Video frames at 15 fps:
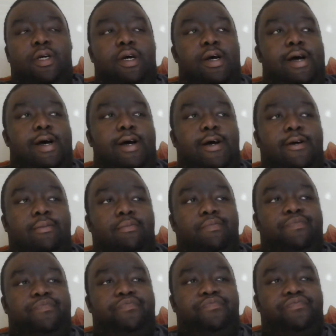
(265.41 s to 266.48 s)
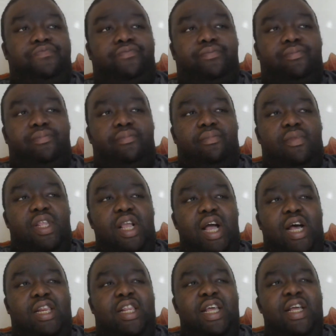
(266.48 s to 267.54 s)

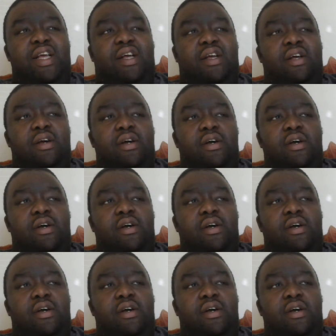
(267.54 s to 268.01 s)
I think